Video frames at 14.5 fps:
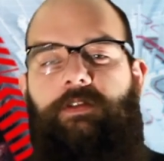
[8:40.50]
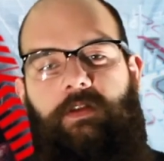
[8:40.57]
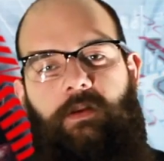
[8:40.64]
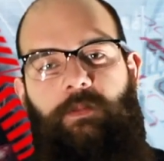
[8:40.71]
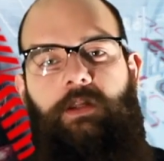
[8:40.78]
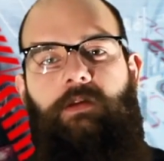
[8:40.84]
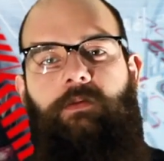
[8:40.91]

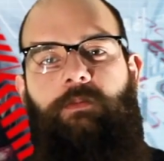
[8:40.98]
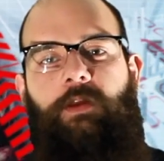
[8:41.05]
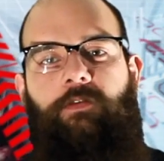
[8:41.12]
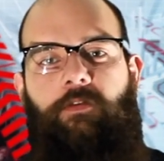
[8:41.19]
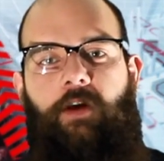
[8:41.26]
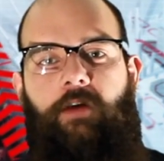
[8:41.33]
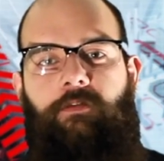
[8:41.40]
going to be you and me
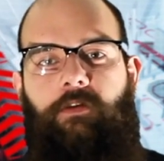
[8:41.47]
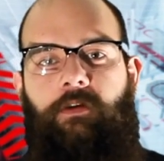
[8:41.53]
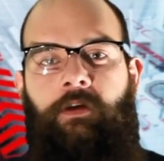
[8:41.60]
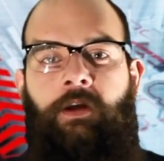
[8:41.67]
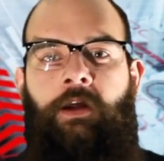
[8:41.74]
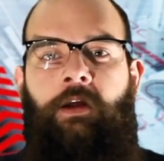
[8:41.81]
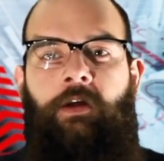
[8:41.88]

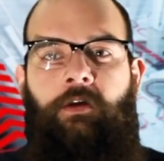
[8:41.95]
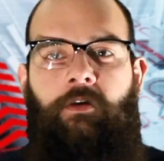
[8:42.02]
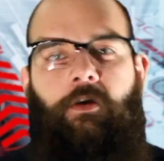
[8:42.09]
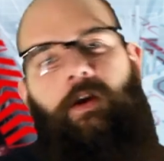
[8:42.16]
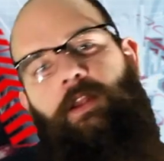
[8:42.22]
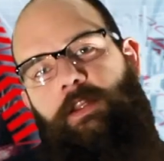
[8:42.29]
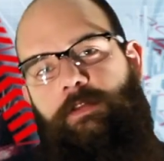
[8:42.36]
forever,
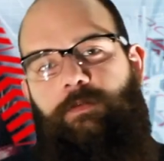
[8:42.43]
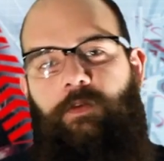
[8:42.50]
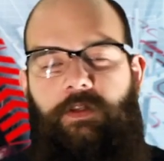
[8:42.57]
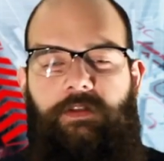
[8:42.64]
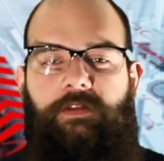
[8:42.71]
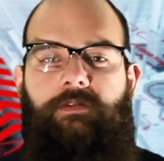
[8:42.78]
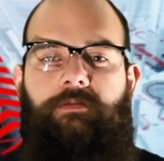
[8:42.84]
or at least for
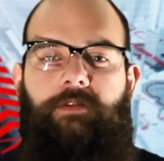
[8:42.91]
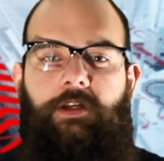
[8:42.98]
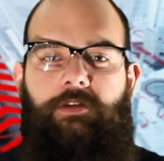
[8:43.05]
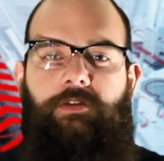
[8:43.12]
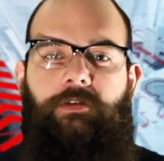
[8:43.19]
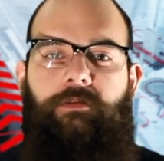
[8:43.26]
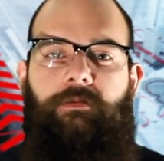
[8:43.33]
this
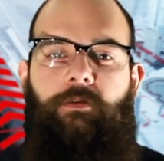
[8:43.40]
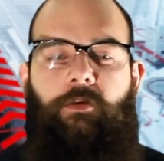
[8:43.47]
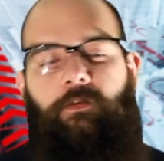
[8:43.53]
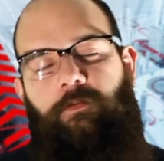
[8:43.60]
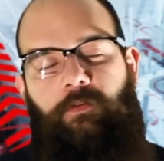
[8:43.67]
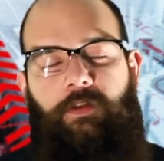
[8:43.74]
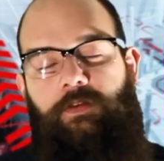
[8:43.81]
issue, or
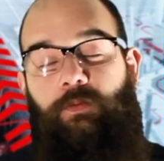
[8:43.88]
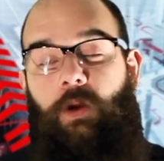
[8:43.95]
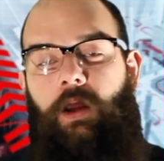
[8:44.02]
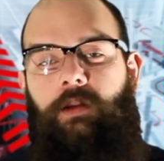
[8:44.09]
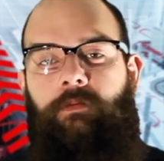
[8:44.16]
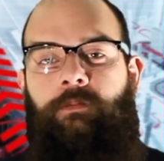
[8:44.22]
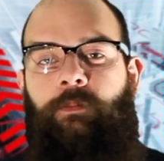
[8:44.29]
for this
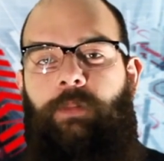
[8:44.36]
run.